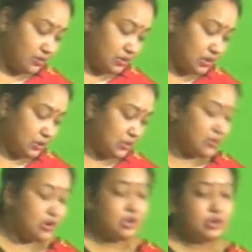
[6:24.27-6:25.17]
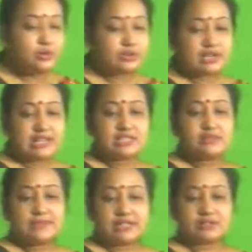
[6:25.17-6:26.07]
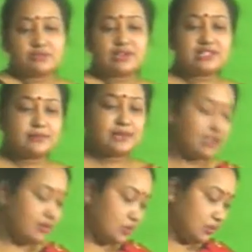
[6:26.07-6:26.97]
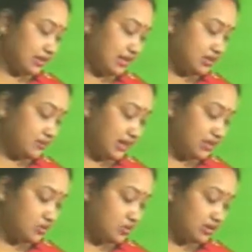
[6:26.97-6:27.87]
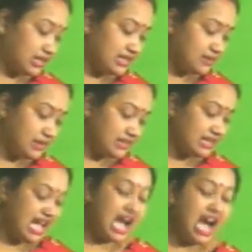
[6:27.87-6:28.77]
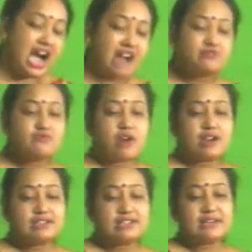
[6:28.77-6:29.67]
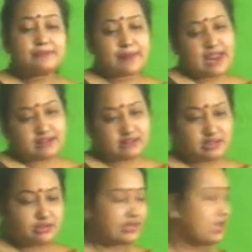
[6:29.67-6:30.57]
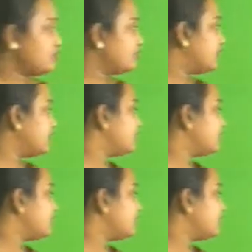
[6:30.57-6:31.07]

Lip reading: to rootless weeds. What is the meaning of rootless weeds? Rootless means unwanted plants. Okay, rootless